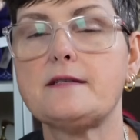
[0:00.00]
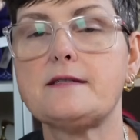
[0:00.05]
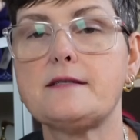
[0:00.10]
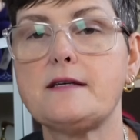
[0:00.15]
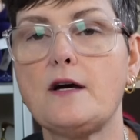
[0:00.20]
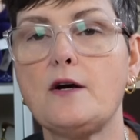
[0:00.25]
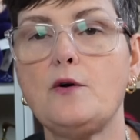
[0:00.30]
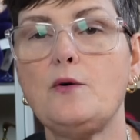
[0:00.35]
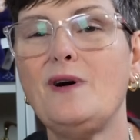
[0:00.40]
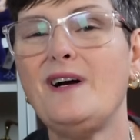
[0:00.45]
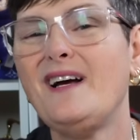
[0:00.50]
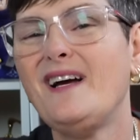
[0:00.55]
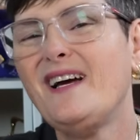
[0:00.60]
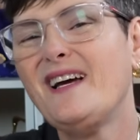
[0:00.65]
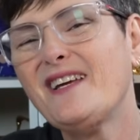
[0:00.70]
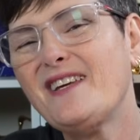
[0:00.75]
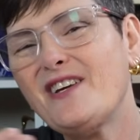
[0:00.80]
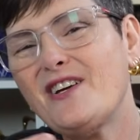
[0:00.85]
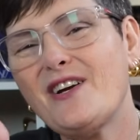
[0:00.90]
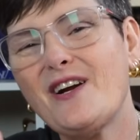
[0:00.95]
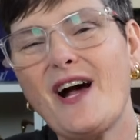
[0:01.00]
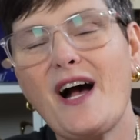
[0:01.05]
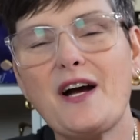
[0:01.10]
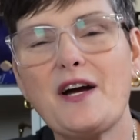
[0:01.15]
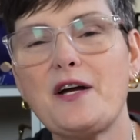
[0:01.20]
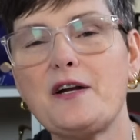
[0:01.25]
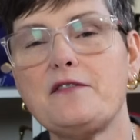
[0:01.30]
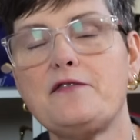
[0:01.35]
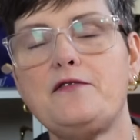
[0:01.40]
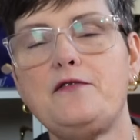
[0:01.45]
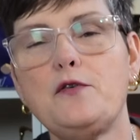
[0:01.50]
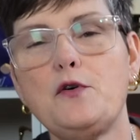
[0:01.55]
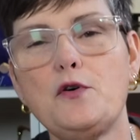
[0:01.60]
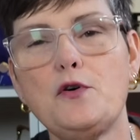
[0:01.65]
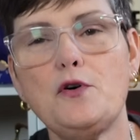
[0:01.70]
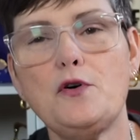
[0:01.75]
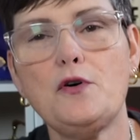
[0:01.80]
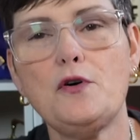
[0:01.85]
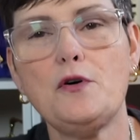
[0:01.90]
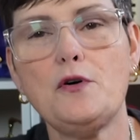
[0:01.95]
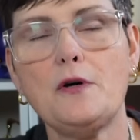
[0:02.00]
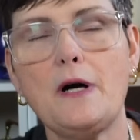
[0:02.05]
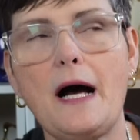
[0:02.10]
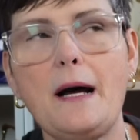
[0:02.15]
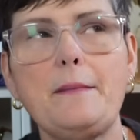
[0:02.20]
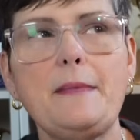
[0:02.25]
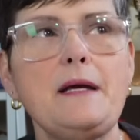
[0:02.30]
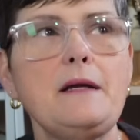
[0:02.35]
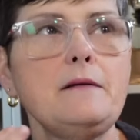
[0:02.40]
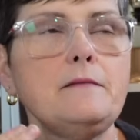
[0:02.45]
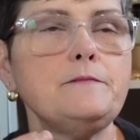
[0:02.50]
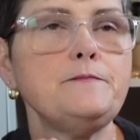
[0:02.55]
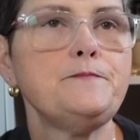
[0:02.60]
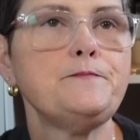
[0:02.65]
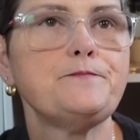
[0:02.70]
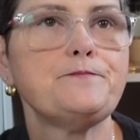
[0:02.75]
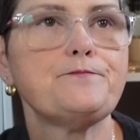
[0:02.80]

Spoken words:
So you're not going to fool. I mean,